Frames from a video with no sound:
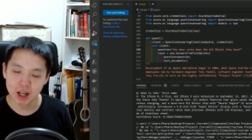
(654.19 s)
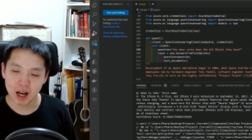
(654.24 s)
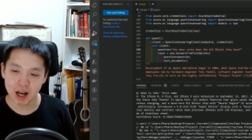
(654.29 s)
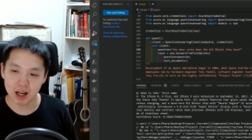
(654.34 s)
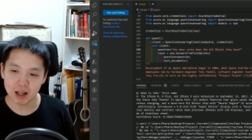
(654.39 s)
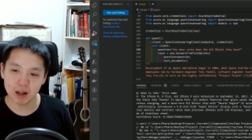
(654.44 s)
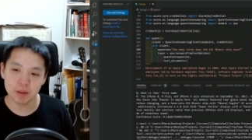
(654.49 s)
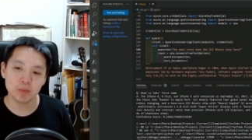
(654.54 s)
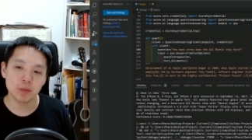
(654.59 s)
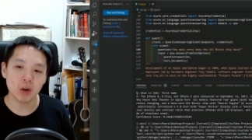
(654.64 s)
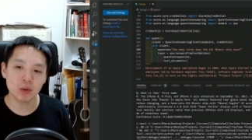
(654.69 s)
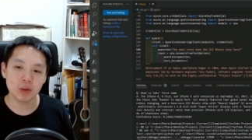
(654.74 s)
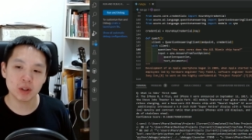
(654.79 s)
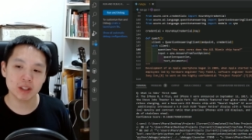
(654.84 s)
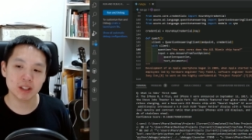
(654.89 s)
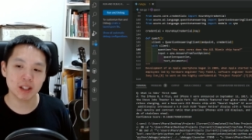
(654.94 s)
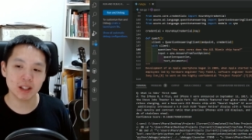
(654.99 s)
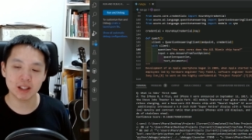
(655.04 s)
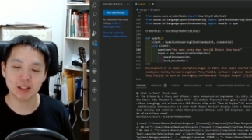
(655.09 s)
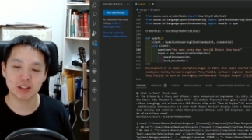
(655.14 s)
And I'm
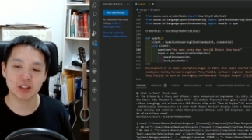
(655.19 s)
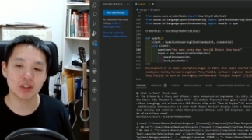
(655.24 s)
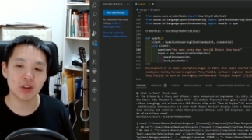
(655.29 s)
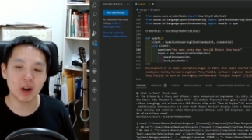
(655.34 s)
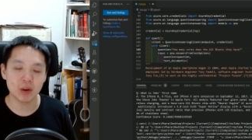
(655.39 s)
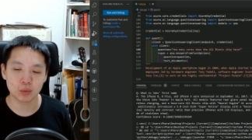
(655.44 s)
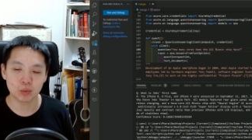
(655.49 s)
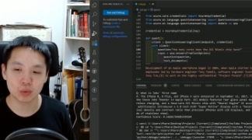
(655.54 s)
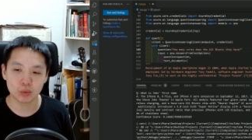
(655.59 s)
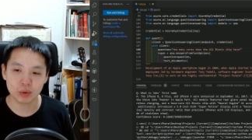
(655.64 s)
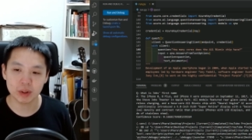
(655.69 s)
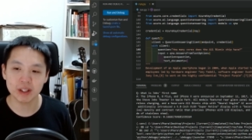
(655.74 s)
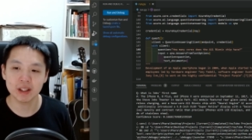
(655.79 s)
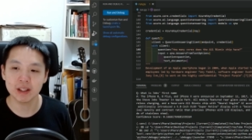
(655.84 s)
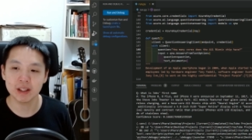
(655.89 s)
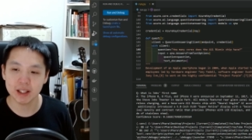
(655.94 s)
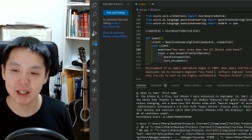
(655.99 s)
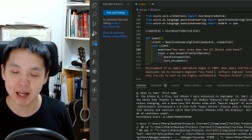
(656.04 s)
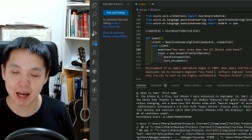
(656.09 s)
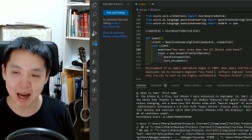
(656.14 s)
noticing it's not
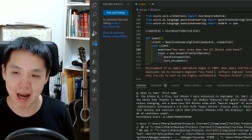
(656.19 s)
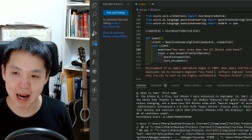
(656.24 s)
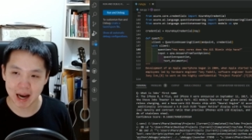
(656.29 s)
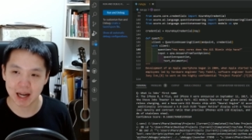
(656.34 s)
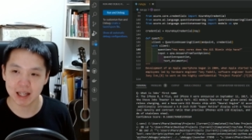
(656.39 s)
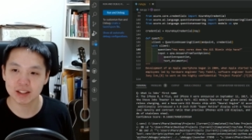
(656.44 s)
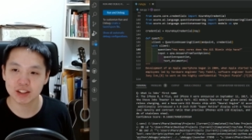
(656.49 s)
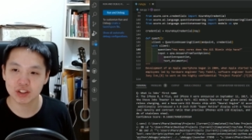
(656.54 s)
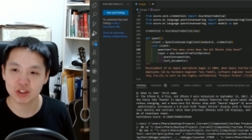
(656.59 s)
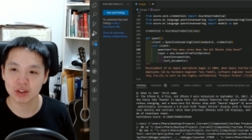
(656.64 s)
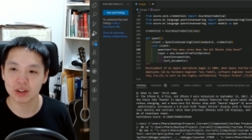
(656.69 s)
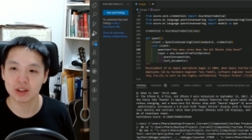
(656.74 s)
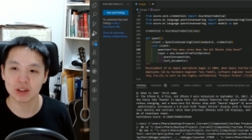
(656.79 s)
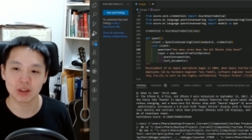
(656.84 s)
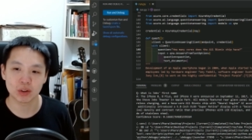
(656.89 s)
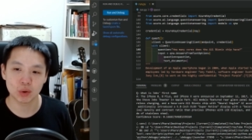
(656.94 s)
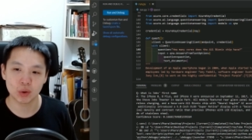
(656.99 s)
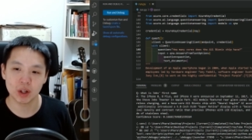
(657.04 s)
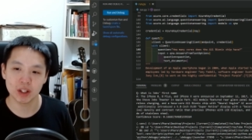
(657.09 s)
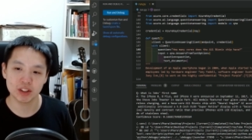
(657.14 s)
really answering the
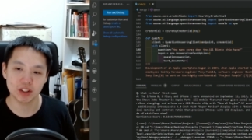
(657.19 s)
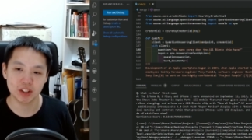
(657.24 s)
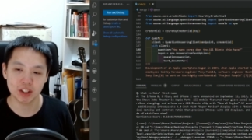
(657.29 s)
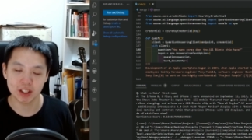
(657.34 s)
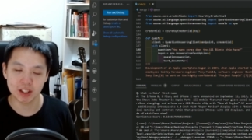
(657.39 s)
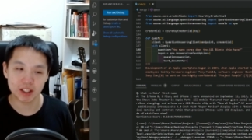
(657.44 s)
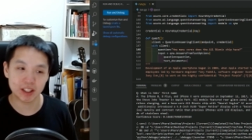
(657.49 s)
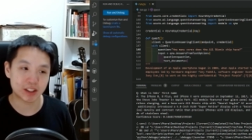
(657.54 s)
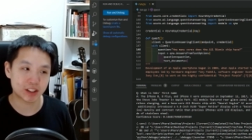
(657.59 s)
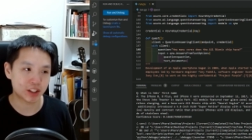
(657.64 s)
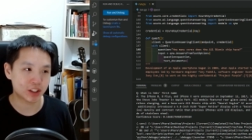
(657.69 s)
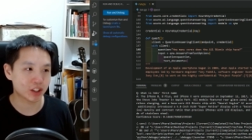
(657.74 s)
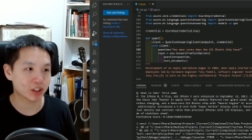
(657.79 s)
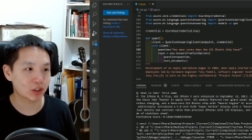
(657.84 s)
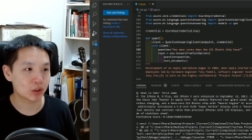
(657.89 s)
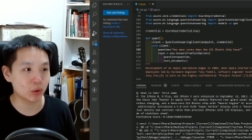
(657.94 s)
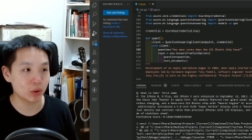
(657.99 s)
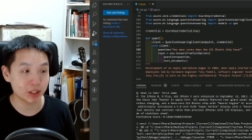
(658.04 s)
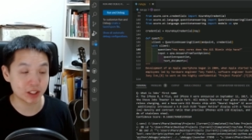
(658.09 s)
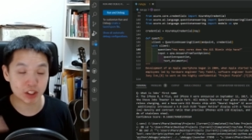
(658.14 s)
question, it's
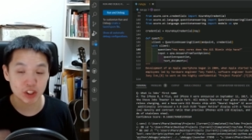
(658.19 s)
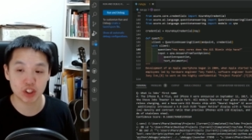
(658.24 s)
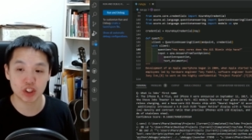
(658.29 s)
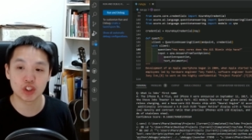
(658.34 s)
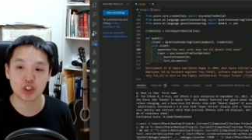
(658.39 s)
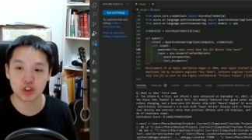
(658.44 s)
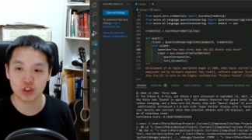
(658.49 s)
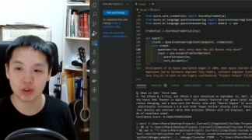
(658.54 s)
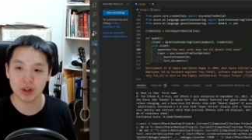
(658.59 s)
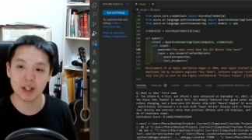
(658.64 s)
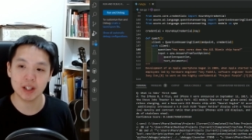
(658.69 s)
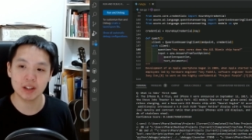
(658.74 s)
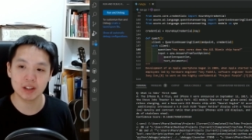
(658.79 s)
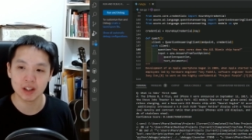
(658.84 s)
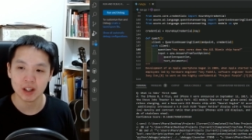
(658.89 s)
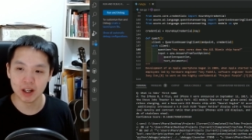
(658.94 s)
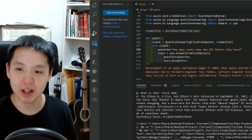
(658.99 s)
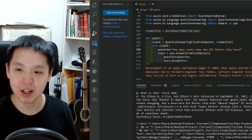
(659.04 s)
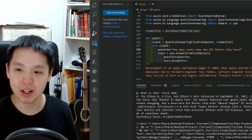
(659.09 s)
just going straight